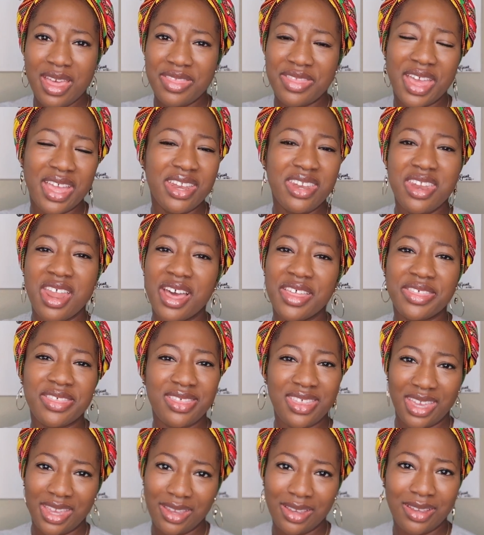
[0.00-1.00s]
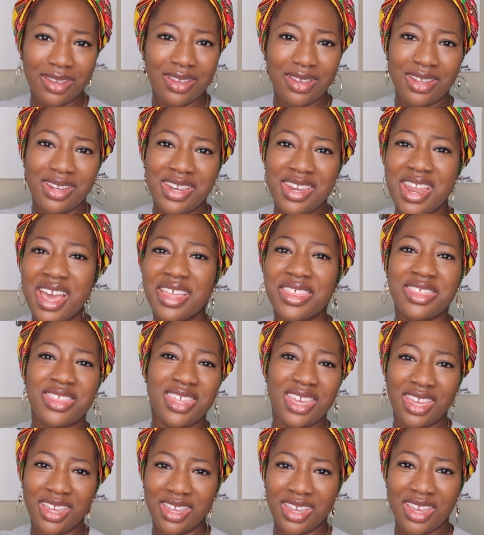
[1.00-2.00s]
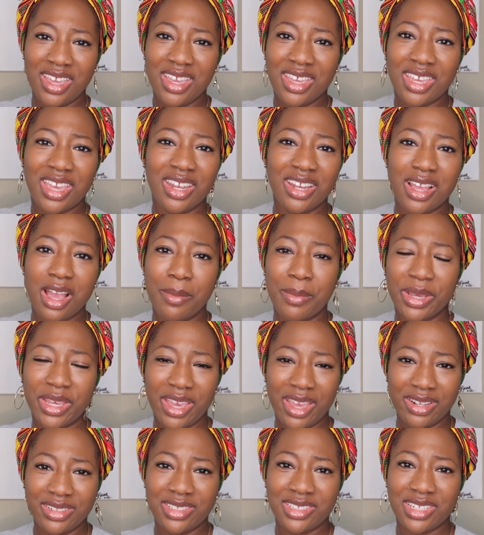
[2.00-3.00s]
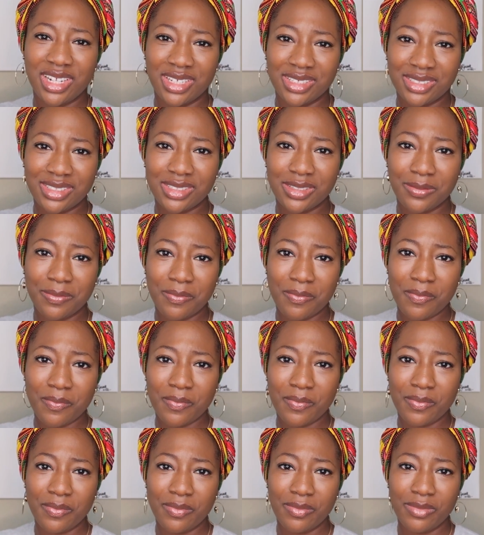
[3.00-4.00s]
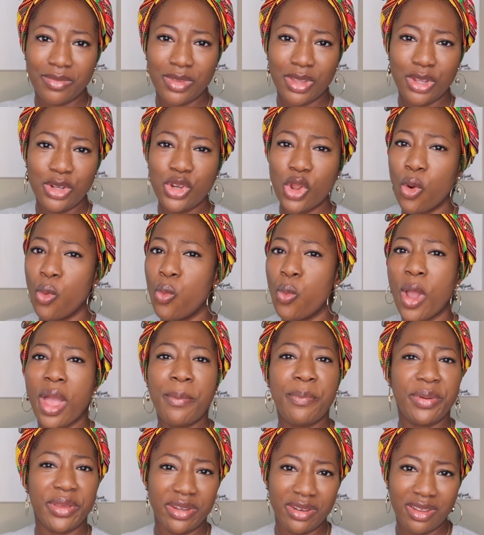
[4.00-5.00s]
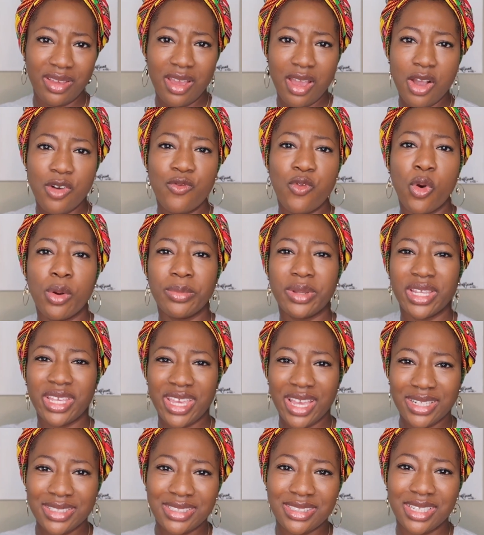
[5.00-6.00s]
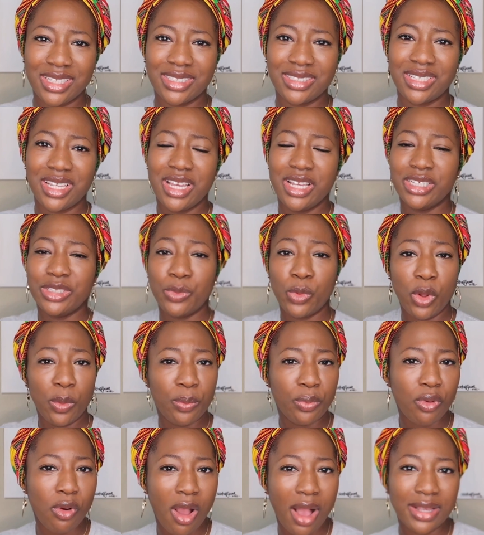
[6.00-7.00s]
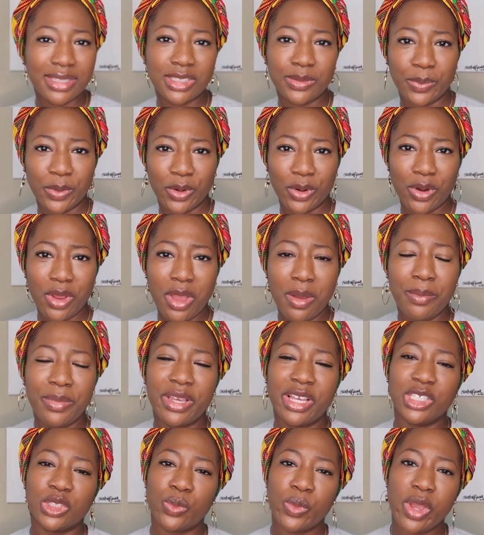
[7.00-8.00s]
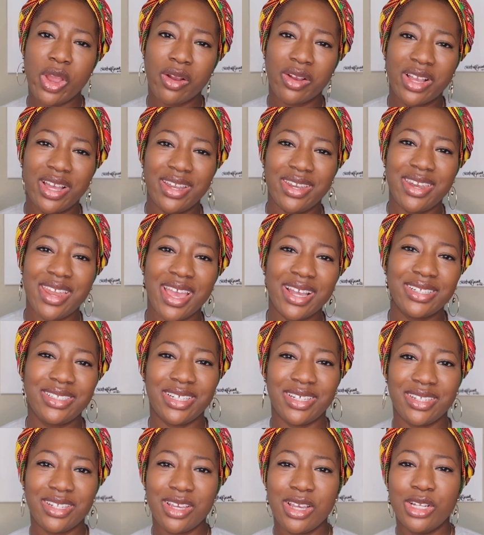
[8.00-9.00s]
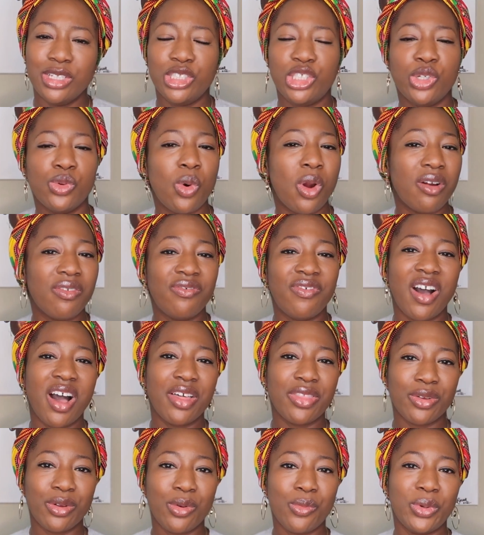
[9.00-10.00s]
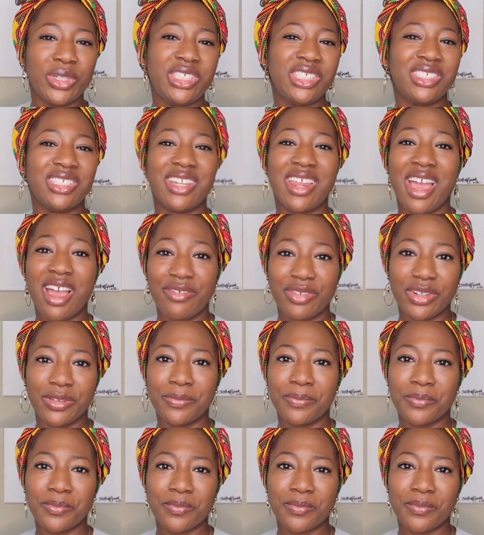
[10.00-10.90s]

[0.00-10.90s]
that nothing, nothing can come against us. No weapon formed against us will prosper, because we are connected to our Father, which is in heaven.